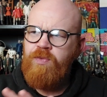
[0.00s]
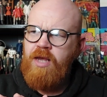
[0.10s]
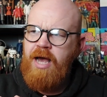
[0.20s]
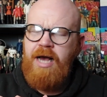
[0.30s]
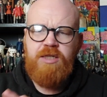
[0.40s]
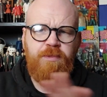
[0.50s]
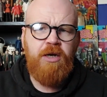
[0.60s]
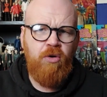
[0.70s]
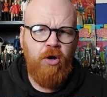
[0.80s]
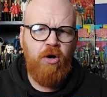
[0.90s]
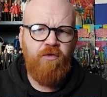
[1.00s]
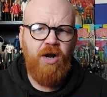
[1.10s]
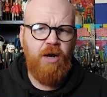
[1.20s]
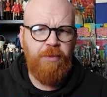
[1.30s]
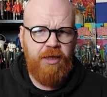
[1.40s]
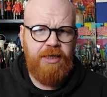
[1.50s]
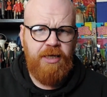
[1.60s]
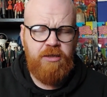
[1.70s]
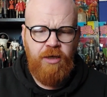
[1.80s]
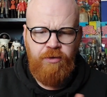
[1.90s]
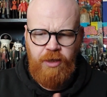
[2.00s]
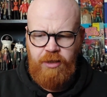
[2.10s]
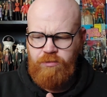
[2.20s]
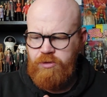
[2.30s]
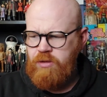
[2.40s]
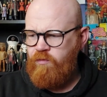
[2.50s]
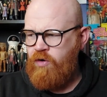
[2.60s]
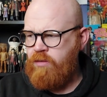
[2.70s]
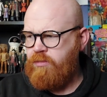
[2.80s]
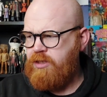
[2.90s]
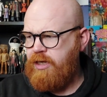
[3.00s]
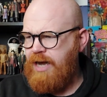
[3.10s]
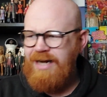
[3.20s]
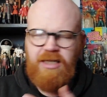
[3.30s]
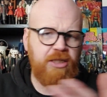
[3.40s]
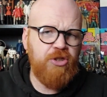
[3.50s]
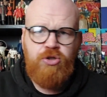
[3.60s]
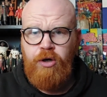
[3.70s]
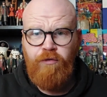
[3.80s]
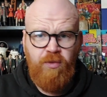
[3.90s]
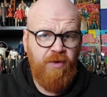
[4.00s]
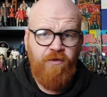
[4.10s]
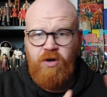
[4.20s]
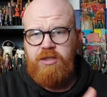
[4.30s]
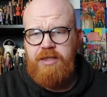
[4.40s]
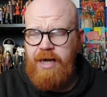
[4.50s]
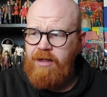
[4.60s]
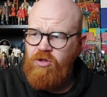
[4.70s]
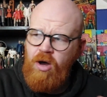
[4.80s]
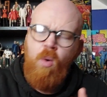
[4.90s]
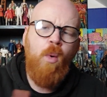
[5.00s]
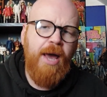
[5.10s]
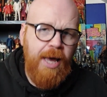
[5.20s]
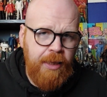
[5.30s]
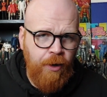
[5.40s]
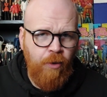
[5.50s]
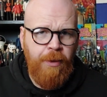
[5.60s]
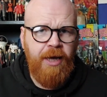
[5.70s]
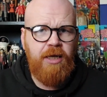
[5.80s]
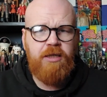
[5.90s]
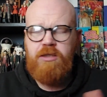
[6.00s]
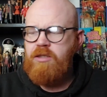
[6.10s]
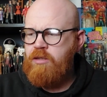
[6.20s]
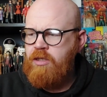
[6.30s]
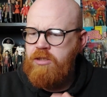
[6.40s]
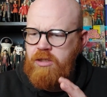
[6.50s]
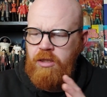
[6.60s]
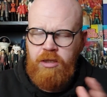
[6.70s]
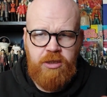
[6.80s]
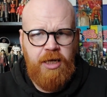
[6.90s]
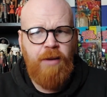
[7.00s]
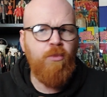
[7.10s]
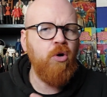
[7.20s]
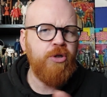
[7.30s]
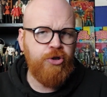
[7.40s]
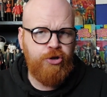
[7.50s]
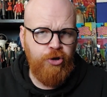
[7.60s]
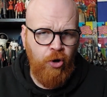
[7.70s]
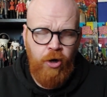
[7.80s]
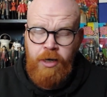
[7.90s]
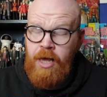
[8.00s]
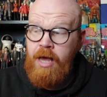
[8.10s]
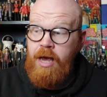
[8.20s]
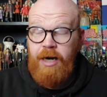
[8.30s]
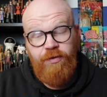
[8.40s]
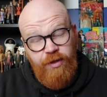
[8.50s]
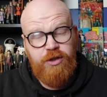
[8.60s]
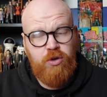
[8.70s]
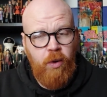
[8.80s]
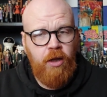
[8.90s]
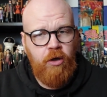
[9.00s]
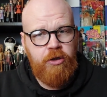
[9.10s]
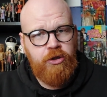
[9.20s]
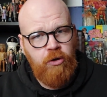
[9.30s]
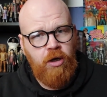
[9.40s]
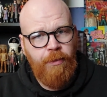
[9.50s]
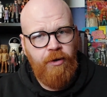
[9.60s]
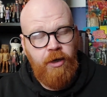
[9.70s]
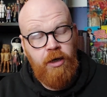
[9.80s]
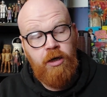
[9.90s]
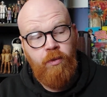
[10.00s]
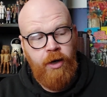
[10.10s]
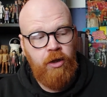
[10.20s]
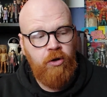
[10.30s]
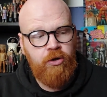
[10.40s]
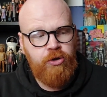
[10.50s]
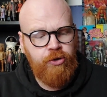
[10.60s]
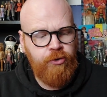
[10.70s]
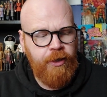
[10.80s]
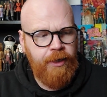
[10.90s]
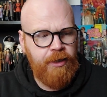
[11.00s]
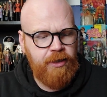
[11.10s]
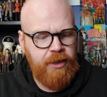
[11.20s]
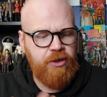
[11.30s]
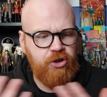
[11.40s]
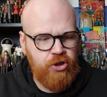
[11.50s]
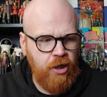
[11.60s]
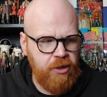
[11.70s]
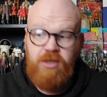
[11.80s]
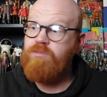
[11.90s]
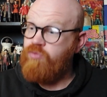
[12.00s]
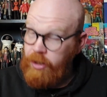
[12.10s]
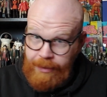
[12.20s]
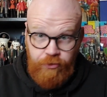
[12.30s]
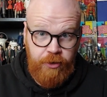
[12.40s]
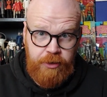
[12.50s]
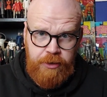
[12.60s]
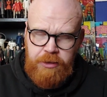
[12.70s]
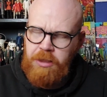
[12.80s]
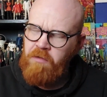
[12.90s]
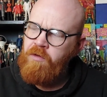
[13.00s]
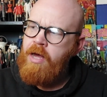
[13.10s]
It has been going on for a couple of days now. It was confirmed. I didn't just do it from the first day. I thought I'll wait a little bit. There's kind of more to chew on, and I think there's quite a lot to talk about here and quite a lot to kind of discuss, some real interesting stuff.